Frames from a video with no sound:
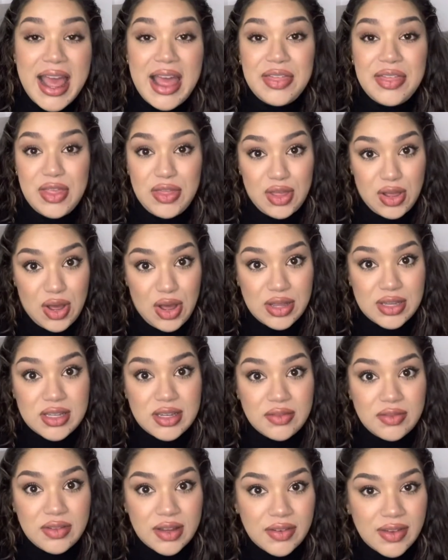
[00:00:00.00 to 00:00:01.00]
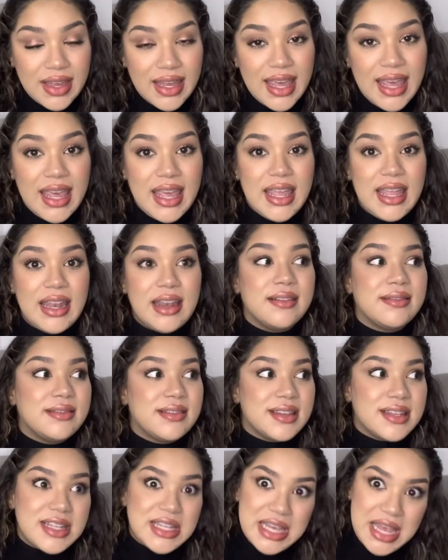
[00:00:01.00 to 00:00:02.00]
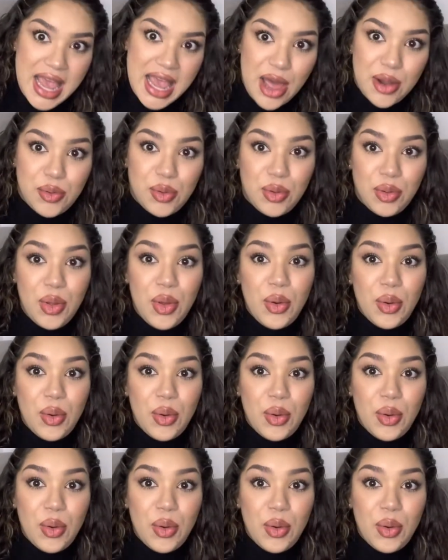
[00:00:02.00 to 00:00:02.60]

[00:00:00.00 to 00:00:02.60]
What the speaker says: than the cost of living in Seattle